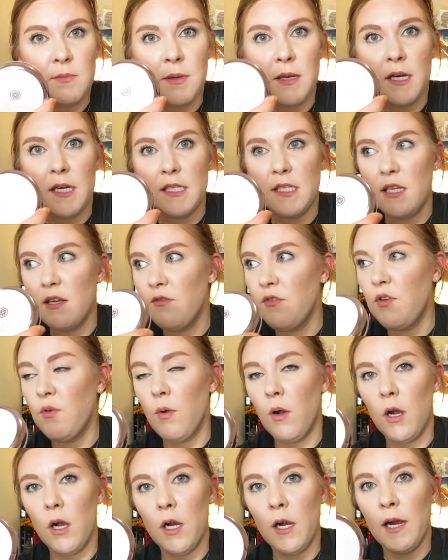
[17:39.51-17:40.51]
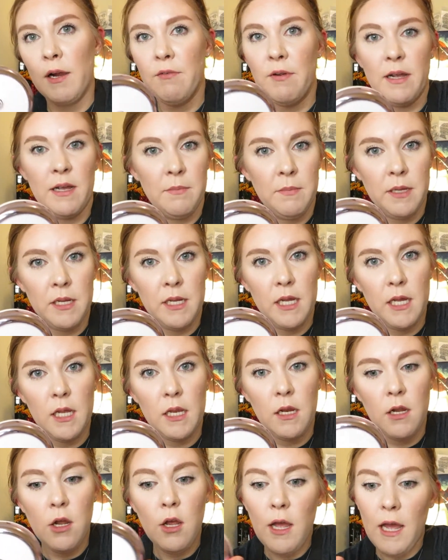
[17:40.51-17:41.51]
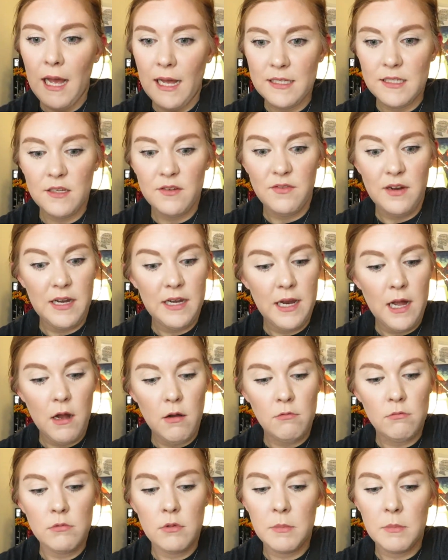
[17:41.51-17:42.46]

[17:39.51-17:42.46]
Because if you are, I recommend it as of right now.